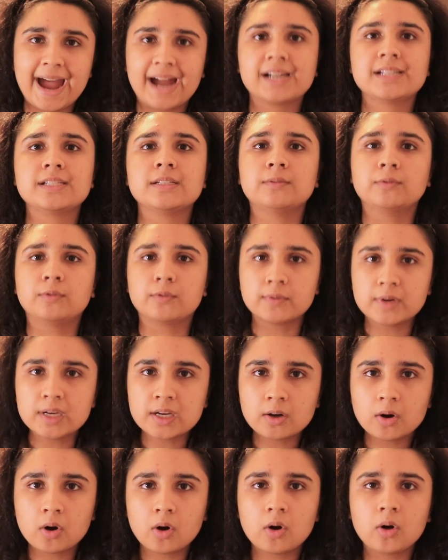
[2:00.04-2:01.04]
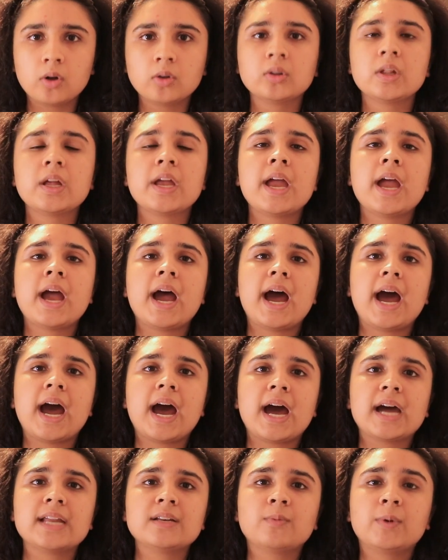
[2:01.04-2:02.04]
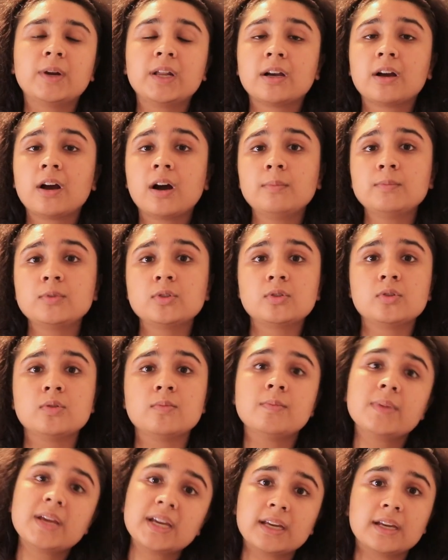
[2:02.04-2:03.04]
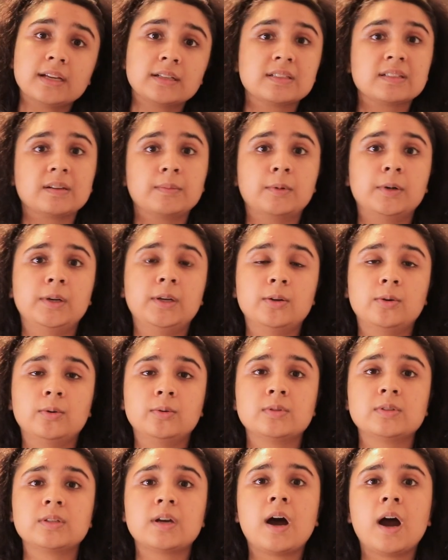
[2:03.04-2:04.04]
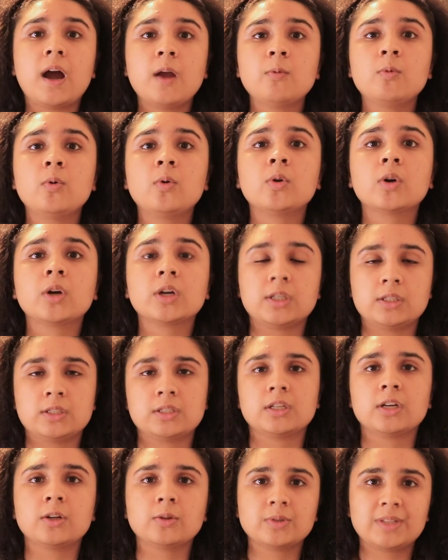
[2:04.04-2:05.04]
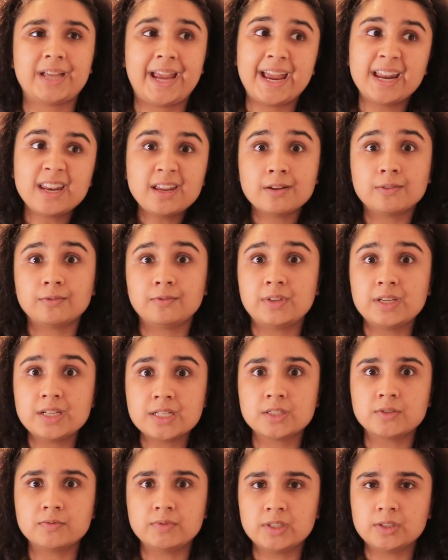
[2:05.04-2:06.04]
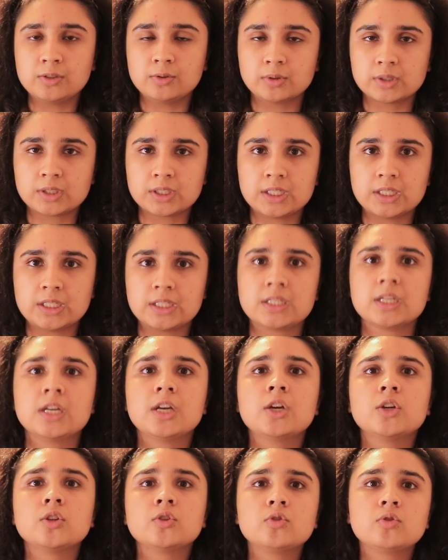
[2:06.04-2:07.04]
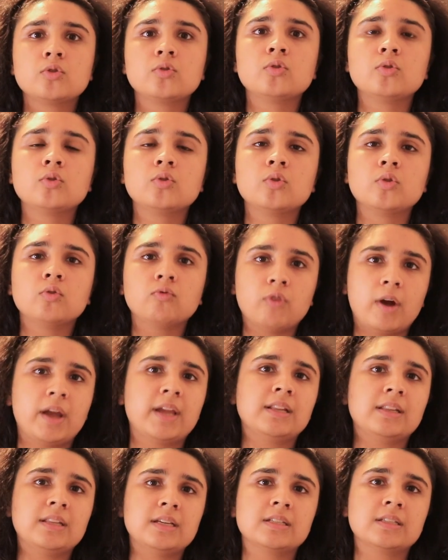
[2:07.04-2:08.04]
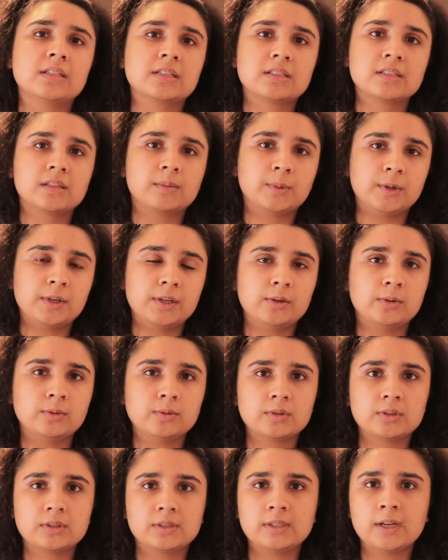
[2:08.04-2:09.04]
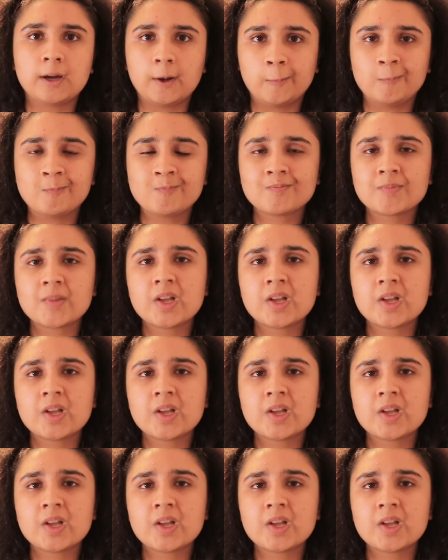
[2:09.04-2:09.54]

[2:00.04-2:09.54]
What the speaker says: active recall. And when it comes to making summary notes, I will consult any of these resources to write these summary notes. Now,